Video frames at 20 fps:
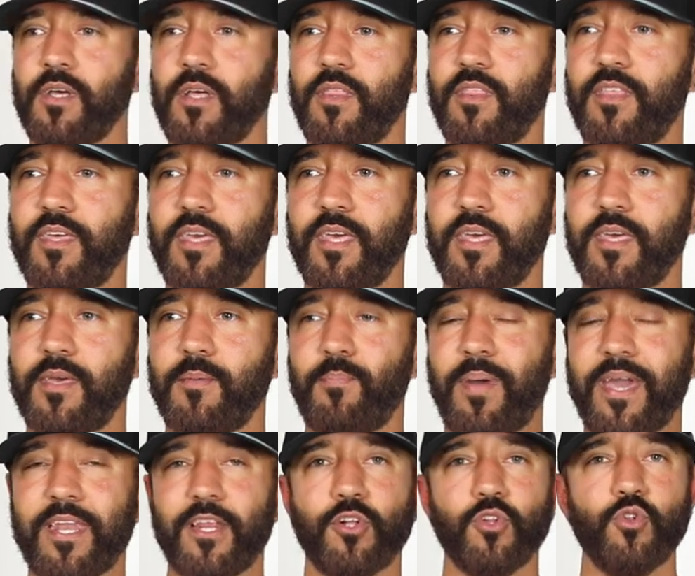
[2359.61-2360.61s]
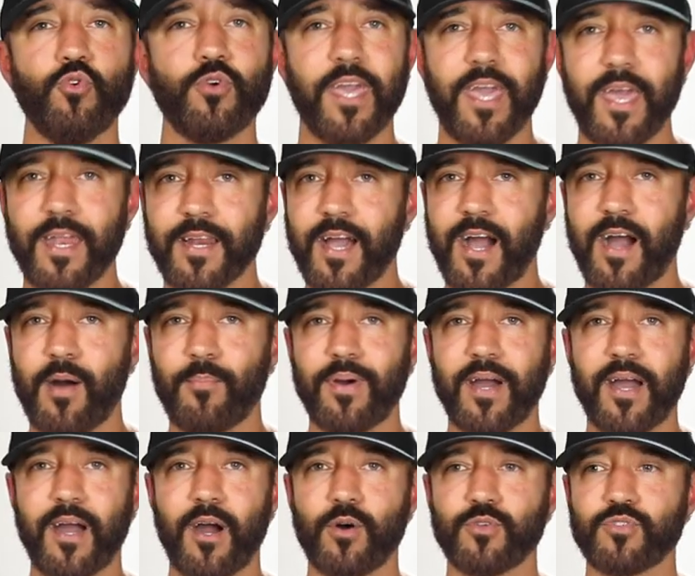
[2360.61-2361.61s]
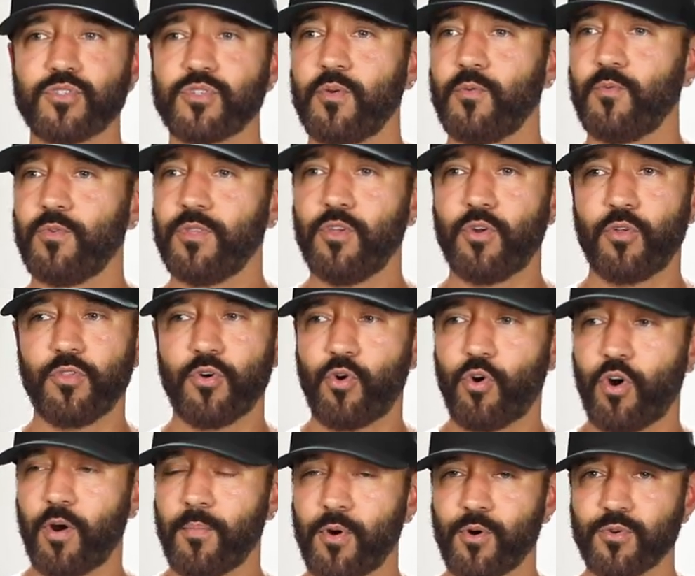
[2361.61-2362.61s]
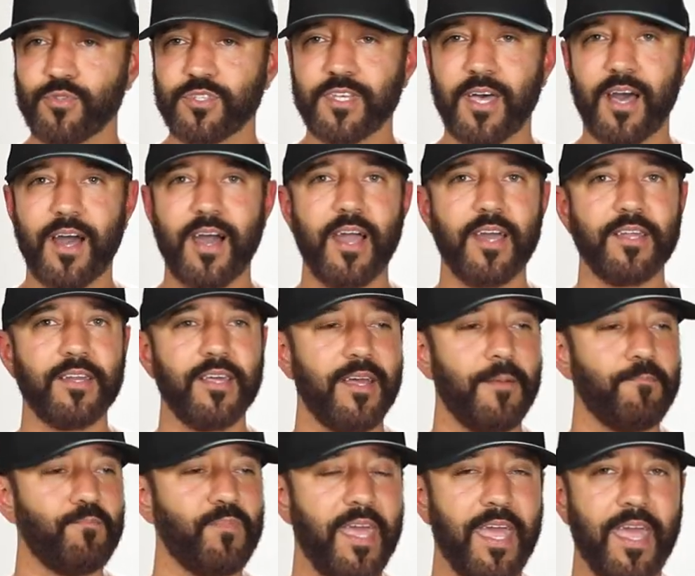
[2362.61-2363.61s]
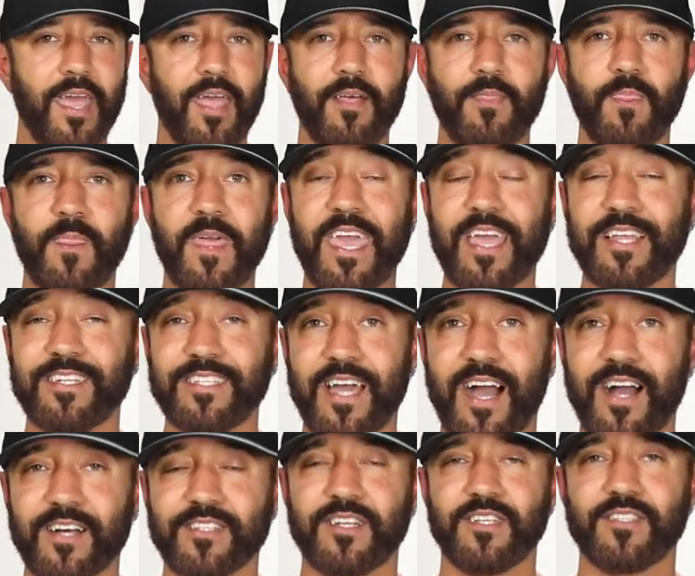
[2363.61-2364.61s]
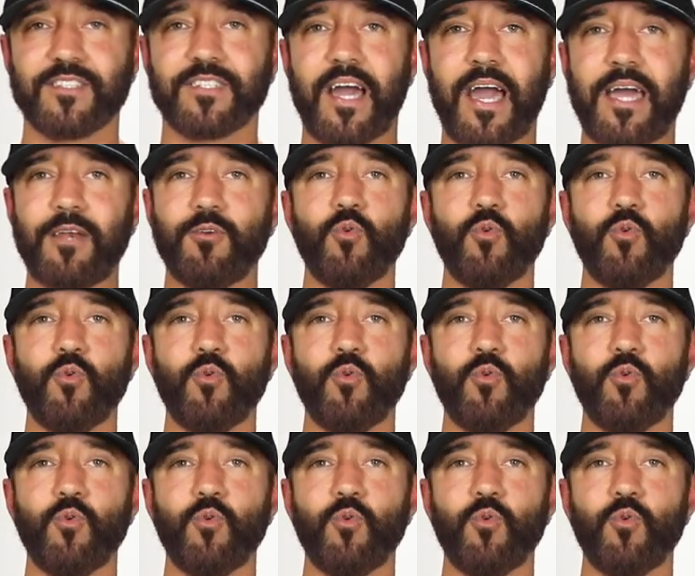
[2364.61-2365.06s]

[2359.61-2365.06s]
the beta-glucan compounds, you know, the hormone side and the antioxidant side.